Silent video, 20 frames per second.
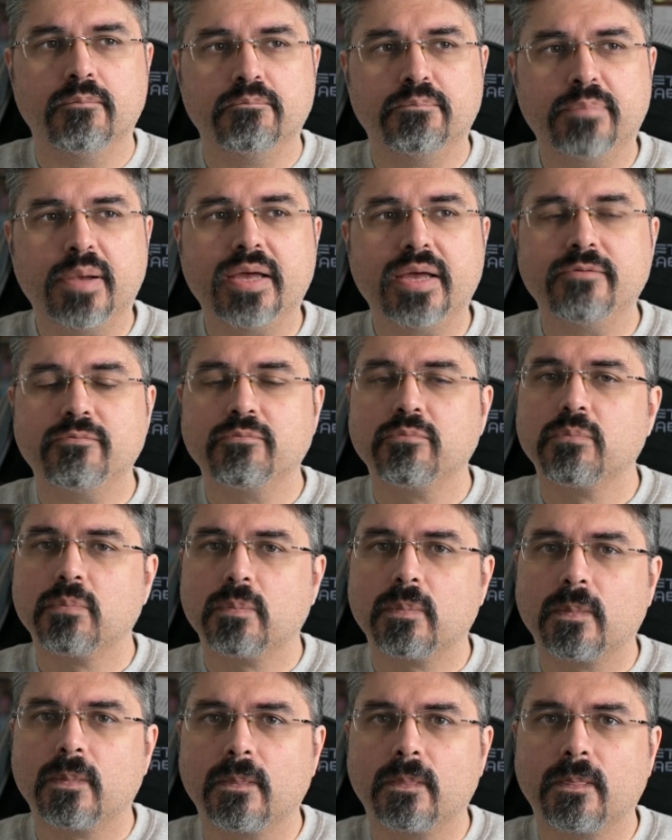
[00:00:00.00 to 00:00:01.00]
But
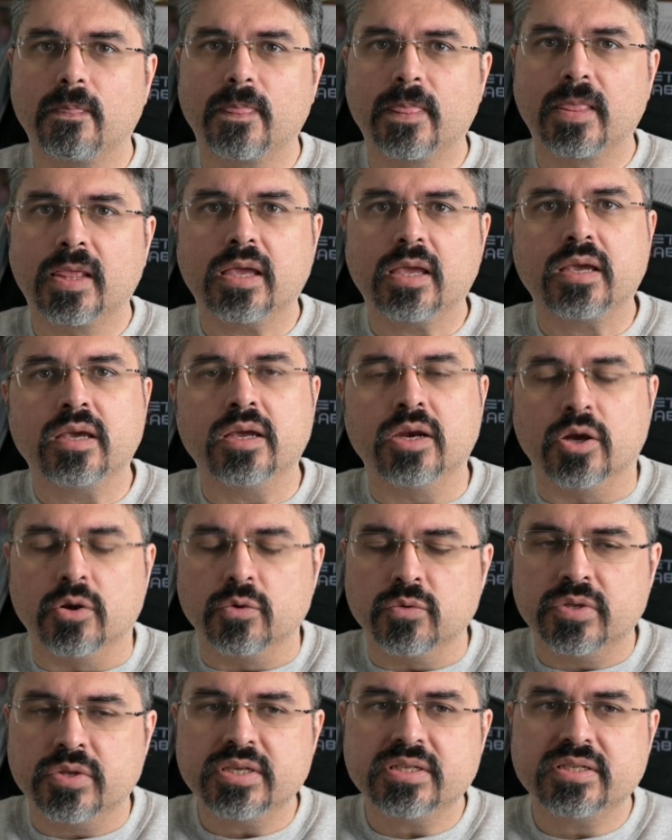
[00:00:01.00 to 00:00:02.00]

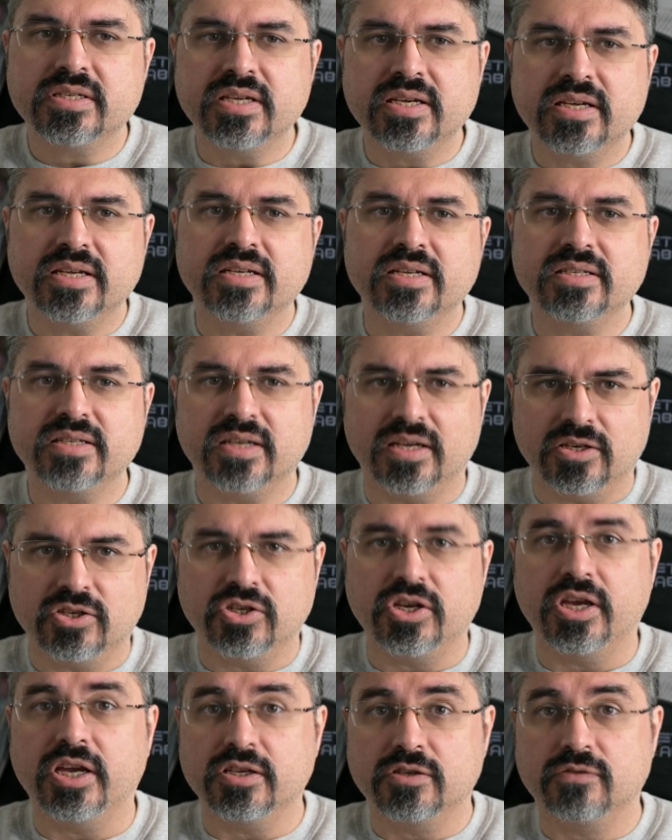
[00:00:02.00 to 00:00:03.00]
this is a
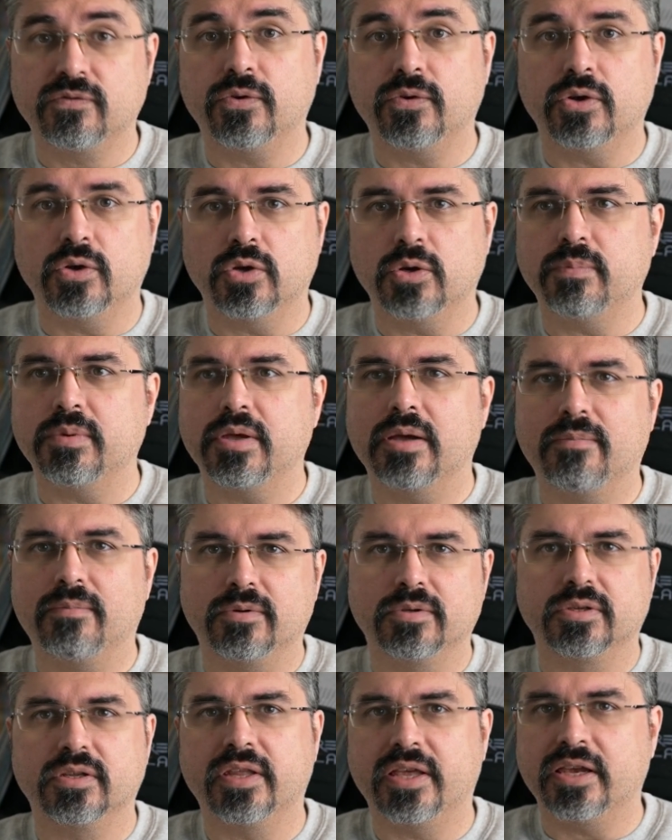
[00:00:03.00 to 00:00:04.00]
chance for you to be able
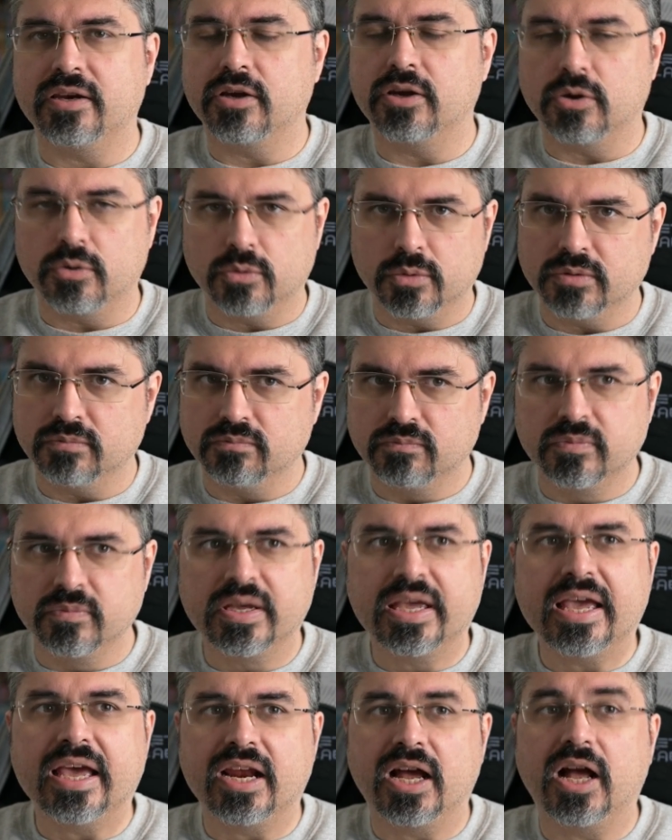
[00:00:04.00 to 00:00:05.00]
to then go and
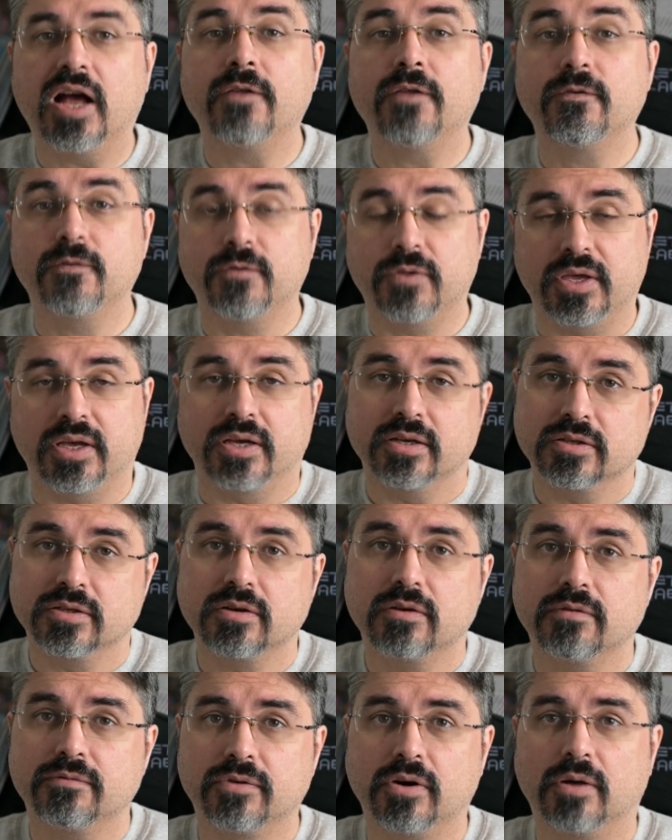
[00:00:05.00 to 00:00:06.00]
get other things
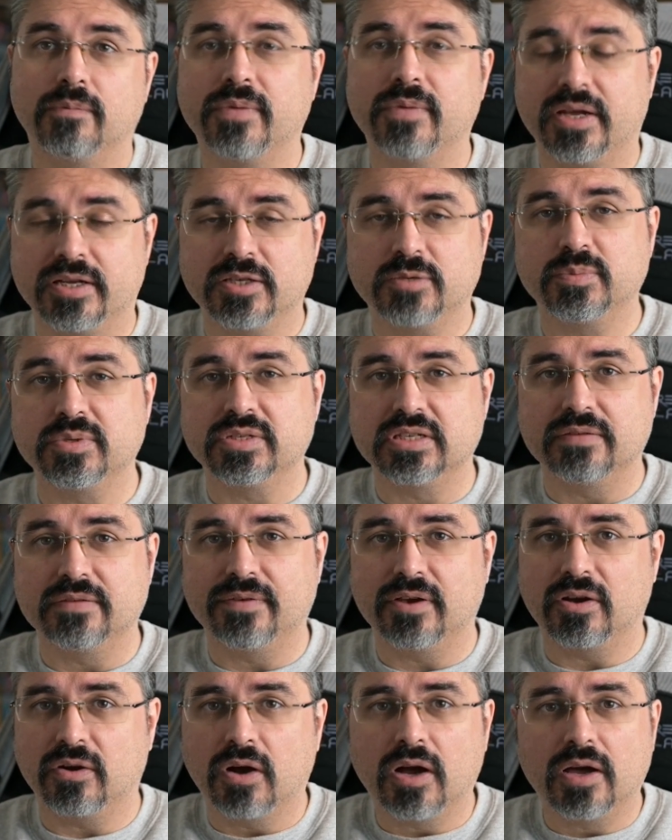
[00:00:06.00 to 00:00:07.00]
from that
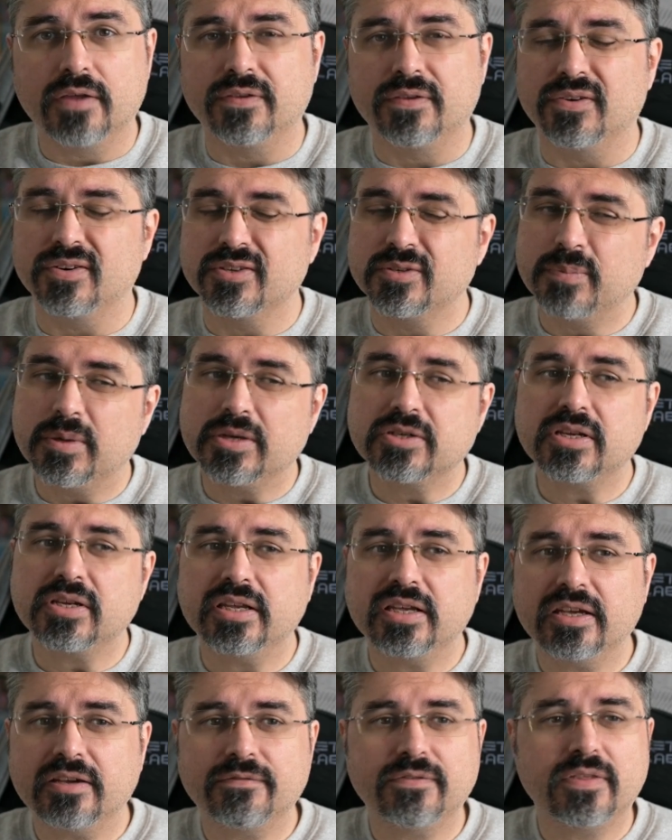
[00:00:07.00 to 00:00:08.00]
specific author,
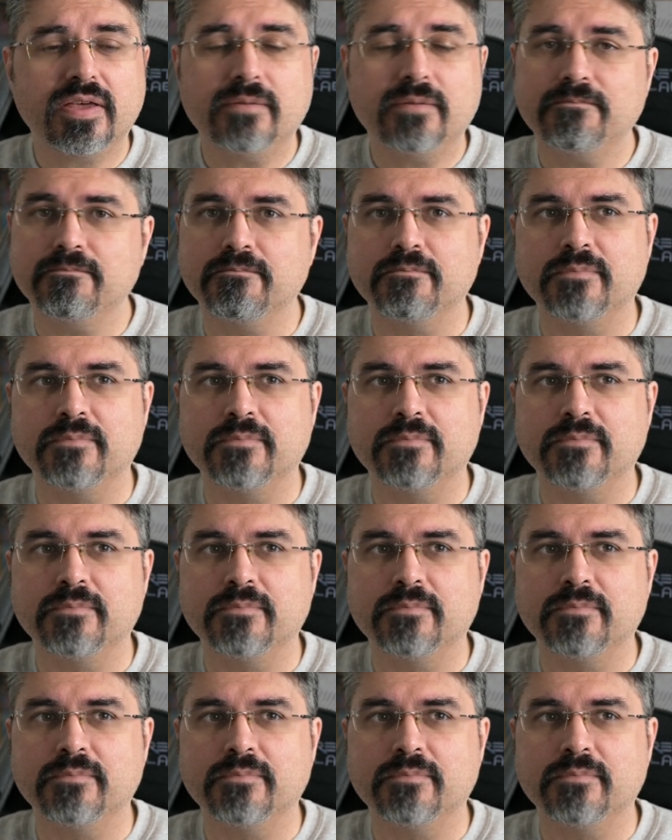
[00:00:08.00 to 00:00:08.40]
especially if they,